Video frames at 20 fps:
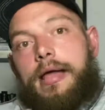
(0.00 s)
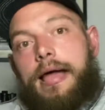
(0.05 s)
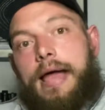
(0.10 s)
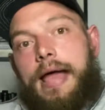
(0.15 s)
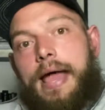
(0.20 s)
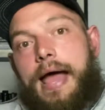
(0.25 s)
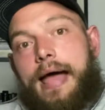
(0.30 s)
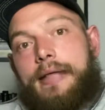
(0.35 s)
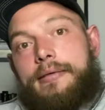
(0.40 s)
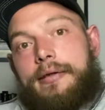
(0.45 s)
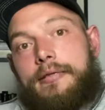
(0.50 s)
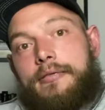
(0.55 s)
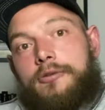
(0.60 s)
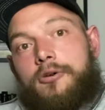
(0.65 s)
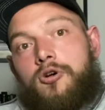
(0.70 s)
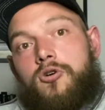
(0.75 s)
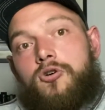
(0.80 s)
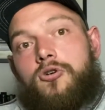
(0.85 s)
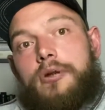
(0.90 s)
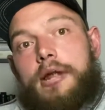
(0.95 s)
And in
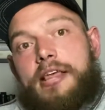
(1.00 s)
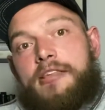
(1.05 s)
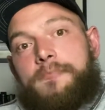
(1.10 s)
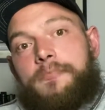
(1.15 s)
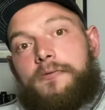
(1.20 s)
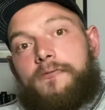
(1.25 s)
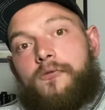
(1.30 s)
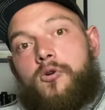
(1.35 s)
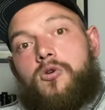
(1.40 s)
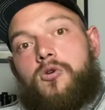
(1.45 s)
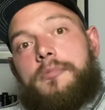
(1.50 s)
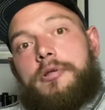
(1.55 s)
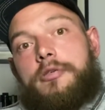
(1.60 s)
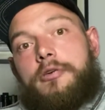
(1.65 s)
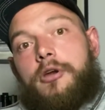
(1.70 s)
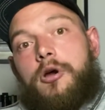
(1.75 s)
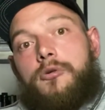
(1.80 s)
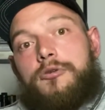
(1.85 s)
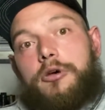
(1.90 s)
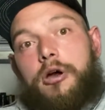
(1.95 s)
turn, as performance
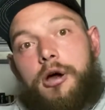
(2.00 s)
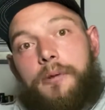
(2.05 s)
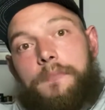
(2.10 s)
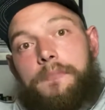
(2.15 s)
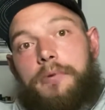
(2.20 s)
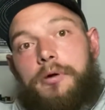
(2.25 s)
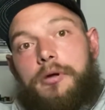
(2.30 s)
goes up,